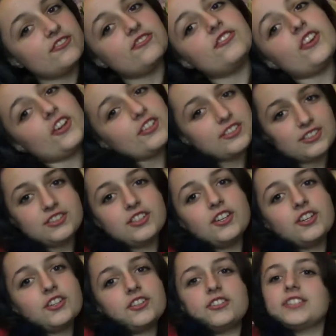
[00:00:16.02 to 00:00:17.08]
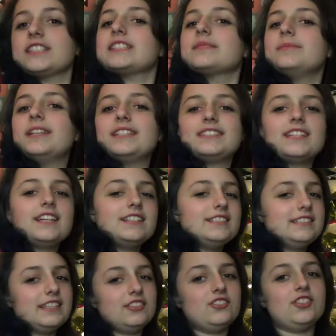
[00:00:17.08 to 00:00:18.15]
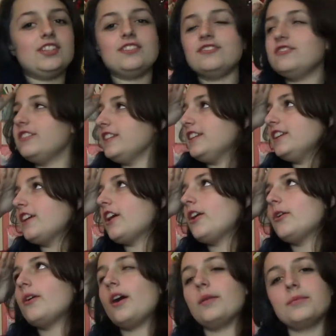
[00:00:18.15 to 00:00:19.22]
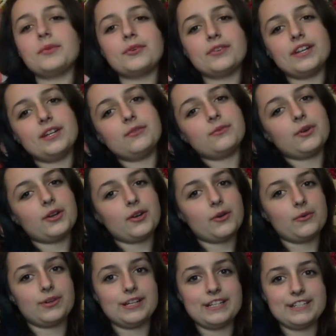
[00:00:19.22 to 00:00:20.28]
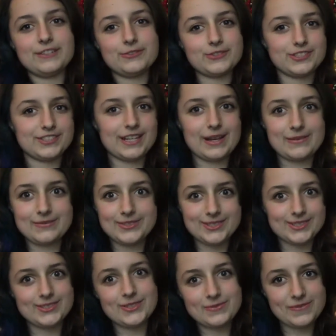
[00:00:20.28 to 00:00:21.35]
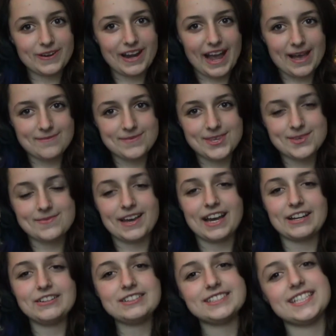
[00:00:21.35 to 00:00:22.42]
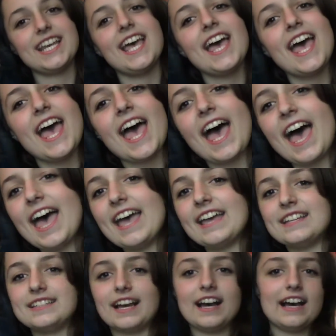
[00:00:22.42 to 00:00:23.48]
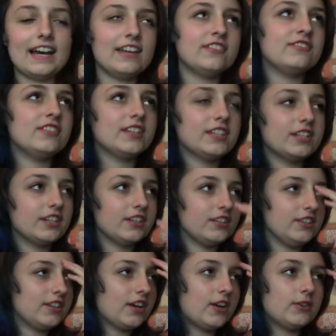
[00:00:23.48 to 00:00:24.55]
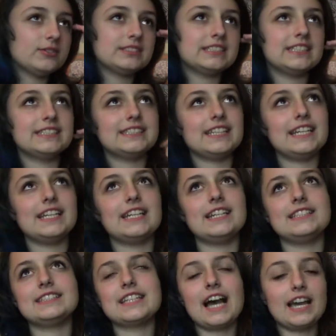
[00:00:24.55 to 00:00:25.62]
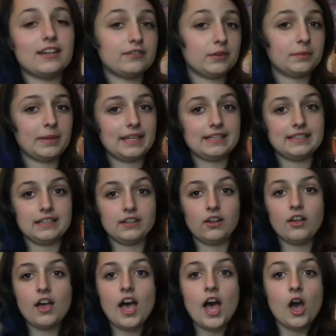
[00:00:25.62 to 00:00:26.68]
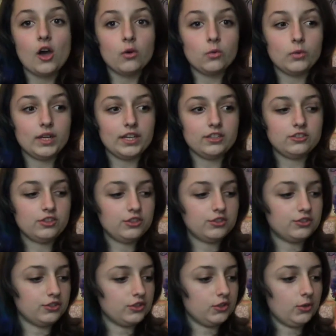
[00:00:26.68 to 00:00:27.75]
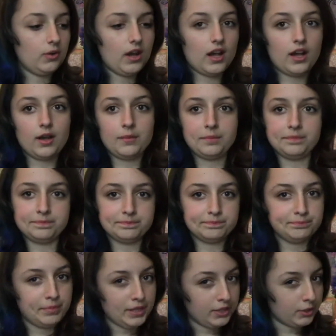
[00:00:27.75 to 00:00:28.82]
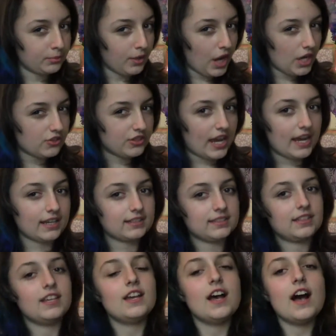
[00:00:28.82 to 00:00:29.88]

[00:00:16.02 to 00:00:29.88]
first Christmas edition video on Marin 101, which I'm super happy about. And I figured, since it is kind of a big deal, we should do a bigger project.